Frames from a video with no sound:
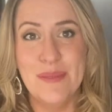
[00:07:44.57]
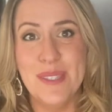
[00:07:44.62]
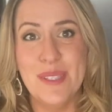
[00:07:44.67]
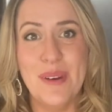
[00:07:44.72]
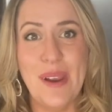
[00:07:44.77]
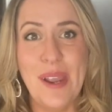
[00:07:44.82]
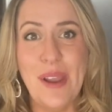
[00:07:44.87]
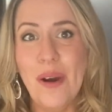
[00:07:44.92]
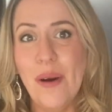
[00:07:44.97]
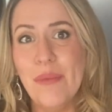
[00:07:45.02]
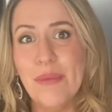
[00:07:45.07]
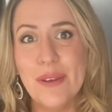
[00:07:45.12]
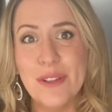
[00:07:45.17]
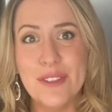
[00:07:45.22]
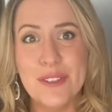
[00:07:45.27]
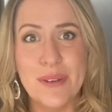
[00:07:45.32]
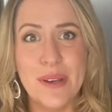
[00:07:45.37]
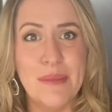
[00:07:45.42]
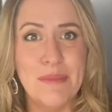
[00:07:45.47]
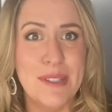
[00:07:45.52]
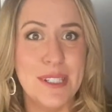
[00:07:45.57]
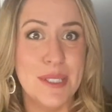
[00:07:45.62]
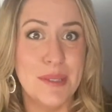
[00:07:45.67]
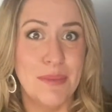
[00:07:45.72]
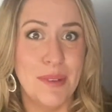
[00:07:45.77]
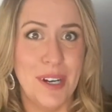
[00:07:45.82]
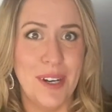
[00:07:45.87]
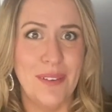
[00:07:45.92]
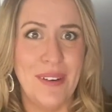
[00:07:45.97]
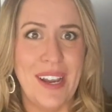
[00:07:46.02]
So I hope you'll join me
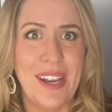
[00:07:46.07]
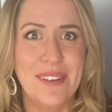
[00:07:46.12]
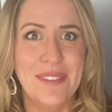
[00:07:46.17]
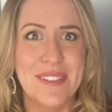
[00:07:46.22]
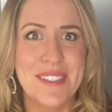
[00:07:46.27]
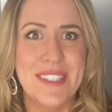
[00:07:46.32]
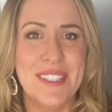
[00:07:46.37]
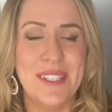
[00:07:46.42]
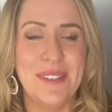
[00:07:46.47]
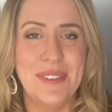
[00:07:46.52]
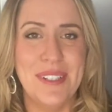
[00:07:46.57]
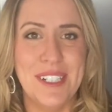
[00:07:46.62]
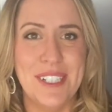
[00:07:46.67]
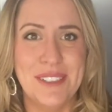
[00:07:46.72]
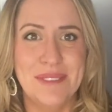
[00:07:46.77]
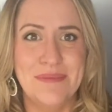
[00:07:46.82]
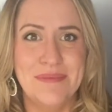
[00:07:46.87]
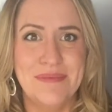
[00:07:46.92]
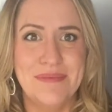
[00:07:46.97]
tomorrow. I will see you here.